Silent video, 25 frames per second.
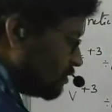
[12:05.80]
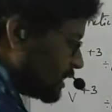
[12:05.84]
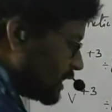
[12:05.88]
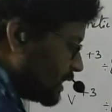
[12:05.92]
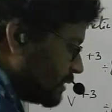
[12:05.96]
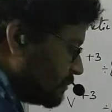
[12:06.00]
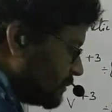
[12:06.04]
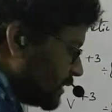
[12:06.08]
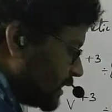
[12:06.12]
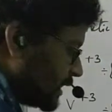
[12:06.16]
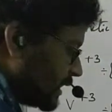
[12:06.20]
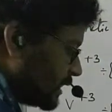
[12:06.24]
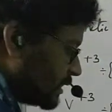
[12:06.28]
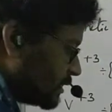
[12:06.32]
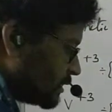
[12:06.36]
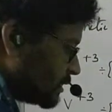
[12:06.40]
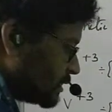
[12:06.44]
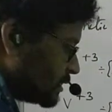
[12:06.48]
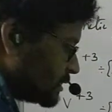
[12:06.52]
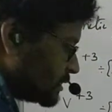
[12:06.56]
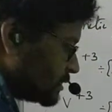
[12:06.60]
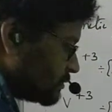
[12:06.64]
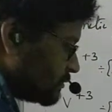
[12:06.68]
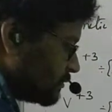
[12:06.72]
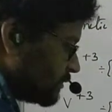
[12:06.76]
4 unpaired
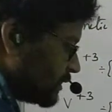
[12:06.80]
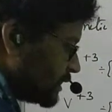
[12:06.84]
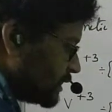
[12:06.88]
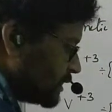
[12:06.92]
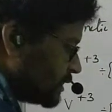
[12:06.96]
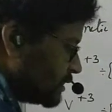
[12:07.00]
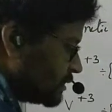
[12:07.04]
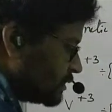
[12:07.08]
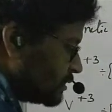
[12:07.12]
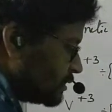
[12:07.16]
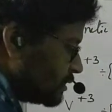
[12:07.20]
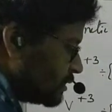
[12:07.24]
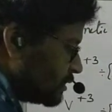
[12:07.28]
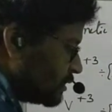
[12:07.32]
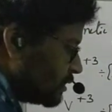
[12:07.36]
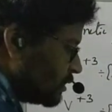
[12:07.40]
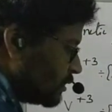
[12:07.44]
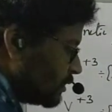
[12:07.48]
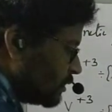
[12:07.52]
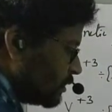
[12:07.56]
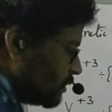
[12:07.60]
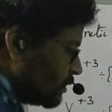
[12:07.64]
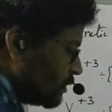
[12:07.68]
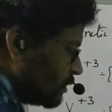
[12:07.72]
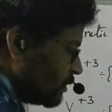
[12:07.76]
electrons. 1,
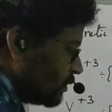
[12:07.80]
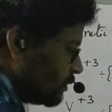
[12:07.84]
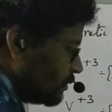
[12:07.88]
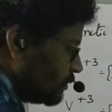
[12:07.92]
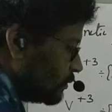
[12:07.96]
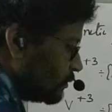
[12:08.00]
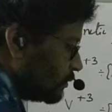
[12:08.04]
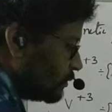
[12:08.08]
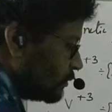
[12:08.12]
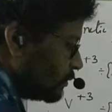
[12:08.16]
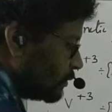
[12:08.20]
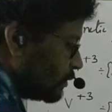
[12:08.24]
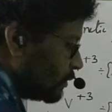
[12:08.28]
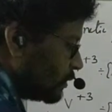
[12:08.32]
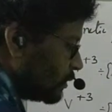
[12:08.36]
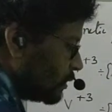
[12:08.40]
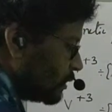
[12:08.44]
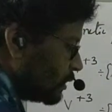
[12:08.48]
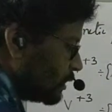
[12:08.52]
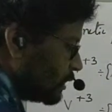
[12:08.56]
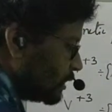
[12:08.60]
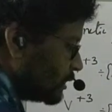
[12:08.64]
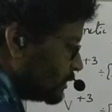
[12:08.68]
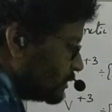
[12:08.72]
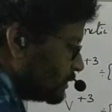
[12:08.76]
2,
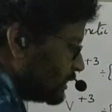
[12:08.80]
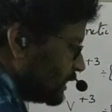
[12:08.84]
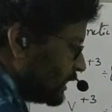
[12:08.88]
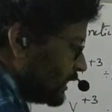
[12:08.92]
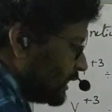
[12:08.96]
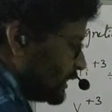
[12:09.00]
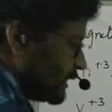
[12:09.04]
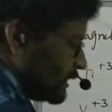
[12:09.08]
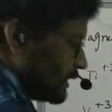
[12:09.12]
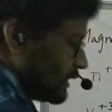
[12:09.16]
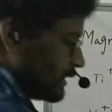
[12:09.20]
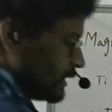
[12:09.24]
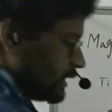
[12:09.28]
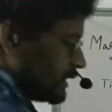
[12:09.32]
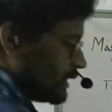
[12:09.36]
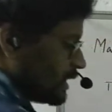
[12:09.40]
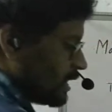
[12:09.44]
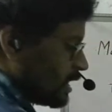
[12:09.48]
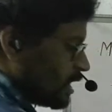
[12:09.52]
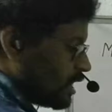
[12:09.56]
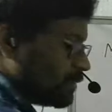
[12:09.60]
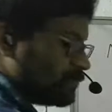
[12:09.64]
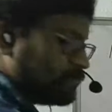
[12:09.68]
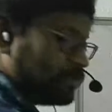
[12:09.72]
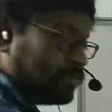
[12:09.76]
3.
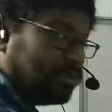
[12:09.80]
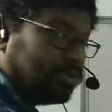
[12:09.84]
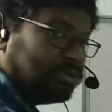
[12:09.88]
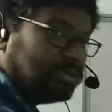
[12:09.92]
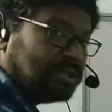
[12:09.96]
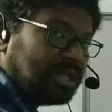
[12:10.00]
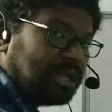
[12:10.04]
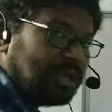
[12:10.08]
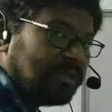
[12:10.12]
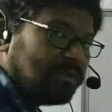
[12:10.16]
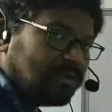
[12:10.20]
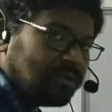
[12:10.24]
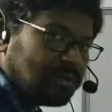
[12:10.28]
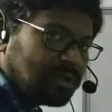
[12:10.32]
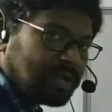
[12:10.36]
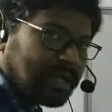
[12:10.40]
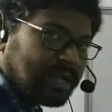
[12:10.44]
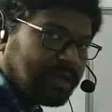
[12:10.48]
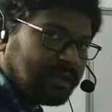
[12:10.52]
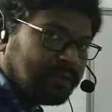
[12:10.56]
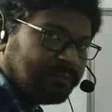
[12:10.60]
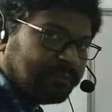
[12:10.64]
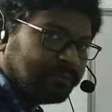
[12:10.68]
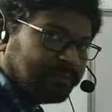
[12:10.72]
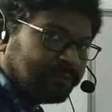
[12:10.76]
Up to 3,
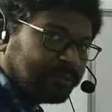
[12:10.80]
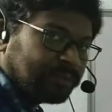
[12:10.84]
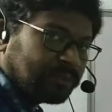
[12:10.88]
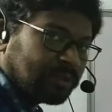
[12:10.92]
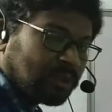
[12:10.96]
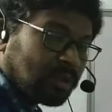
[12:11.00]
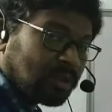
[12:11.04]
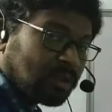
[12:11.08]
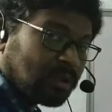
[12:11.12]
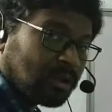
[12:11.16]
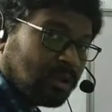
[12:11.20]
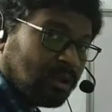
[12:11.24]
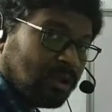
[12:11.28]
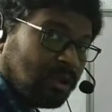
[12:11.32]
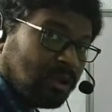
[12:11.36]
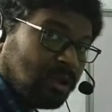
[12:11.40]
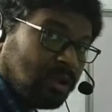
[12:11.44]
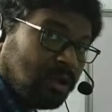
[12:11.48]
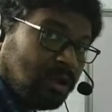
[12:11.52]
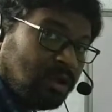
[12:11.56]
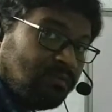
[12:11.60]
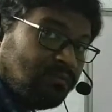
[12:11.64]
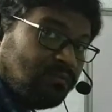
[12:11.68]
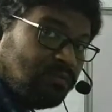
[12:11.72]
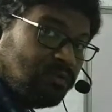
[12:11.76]
okay.
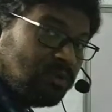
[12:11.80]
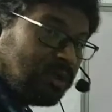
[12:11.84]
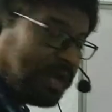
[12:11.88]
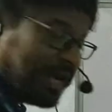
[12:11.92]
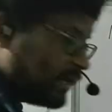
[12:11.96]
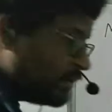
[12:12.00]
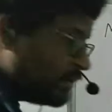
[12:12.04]
If you